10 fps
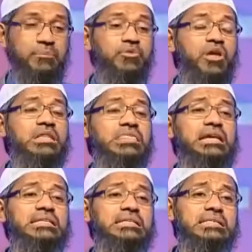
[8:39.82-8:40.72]
That means you're
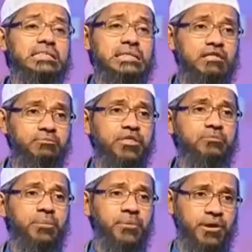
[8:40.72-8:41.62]
insulting Jesus Christ,
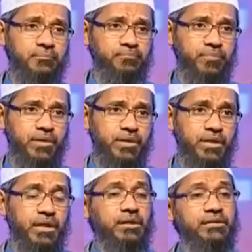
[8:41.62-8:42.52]
peace be upon him.
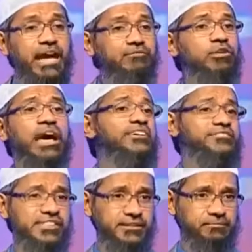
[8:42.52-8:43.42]
That's what
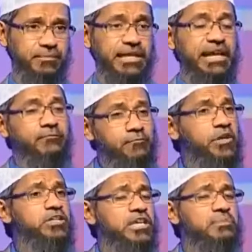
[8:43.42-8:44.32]
I say.
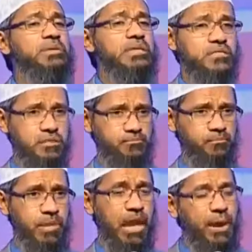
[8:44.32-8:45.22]
If Christian means
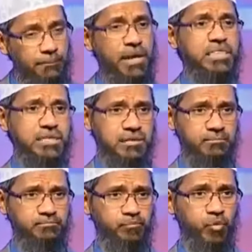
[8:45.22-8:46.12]
a
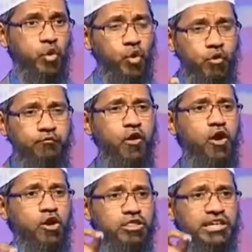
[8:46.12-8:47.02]
person who
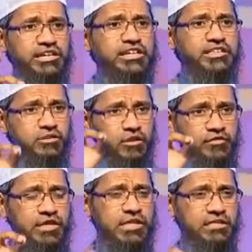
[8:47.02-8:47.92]
follows the teachings
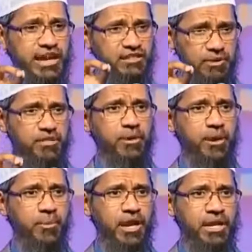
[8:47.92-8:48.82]
of Jesus Christ, peace
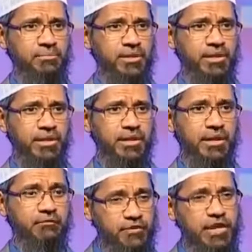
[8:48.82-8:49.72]
be upon him,
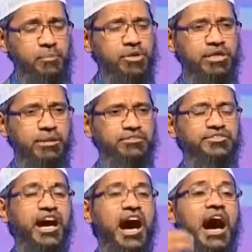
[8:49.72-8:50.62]
we
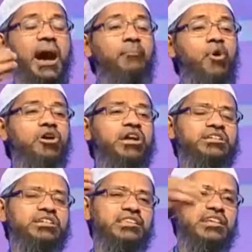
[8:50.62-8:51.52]
Muslims are more
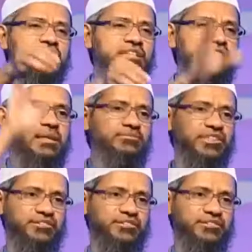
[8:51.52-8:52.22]
Christian than the Christian